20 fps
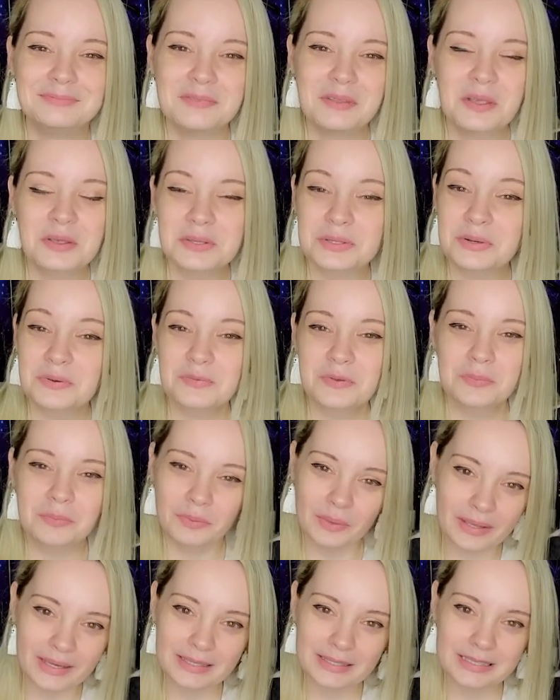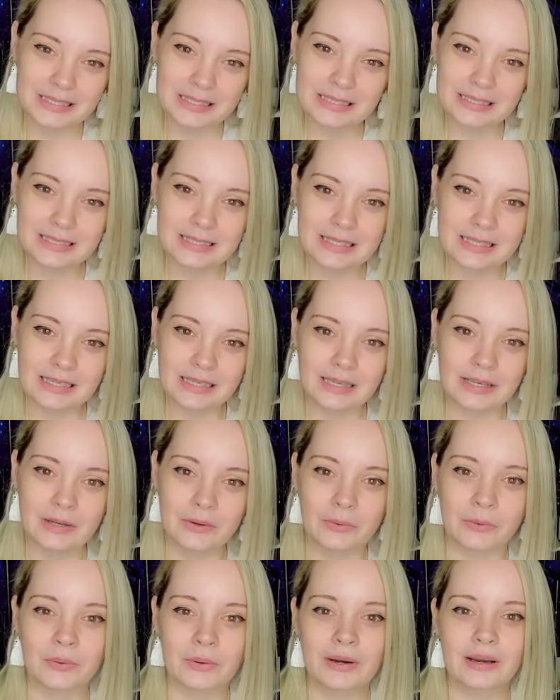So if you play D&D,
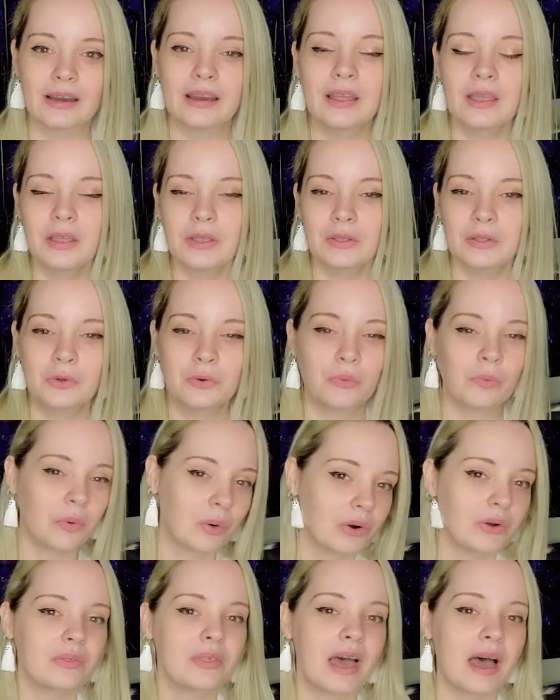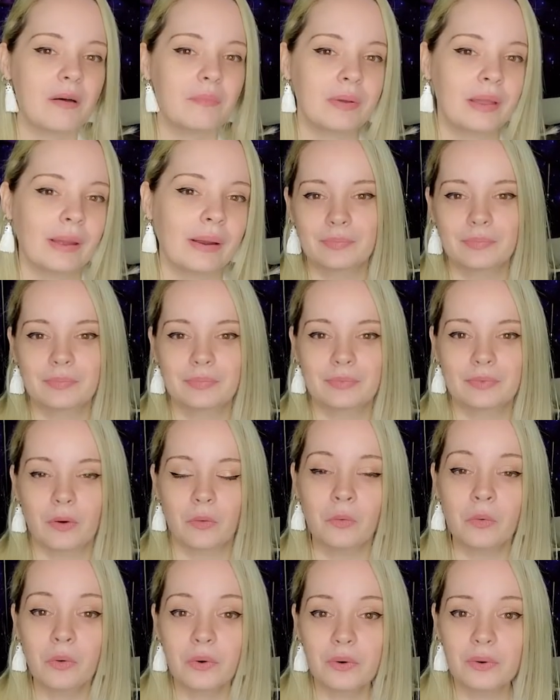or you were that parent,
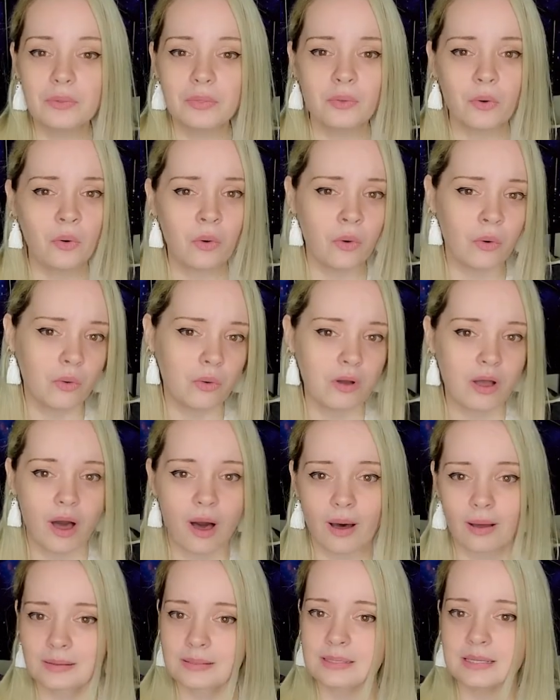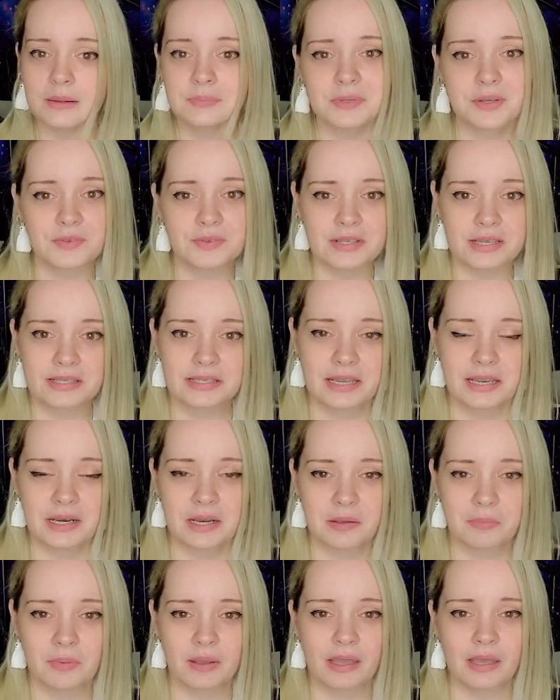or the whole concept of
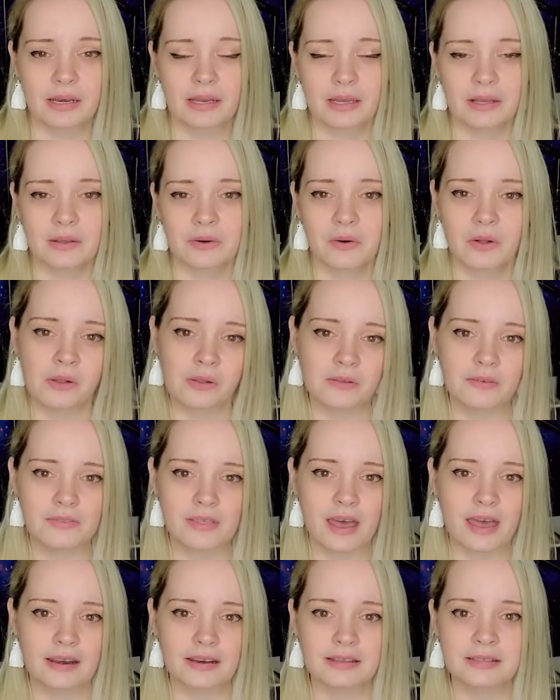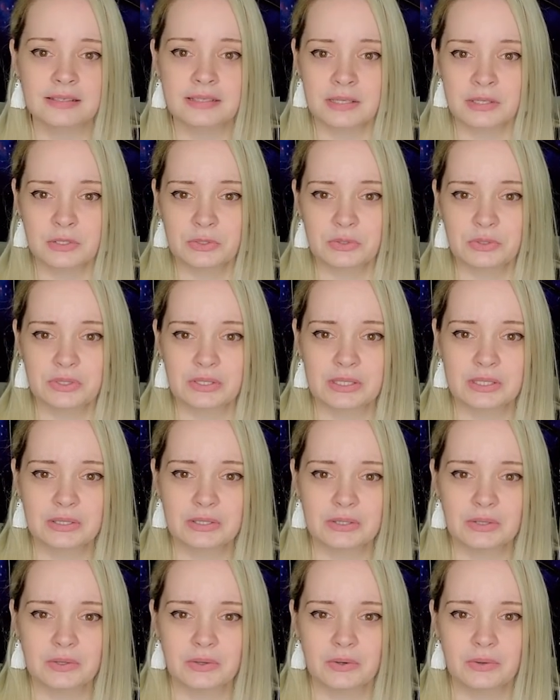satanic panic and all of that is interesting
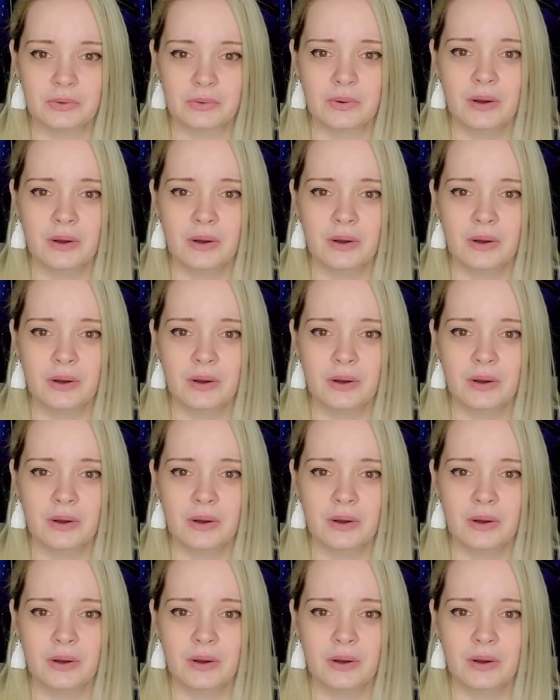to you,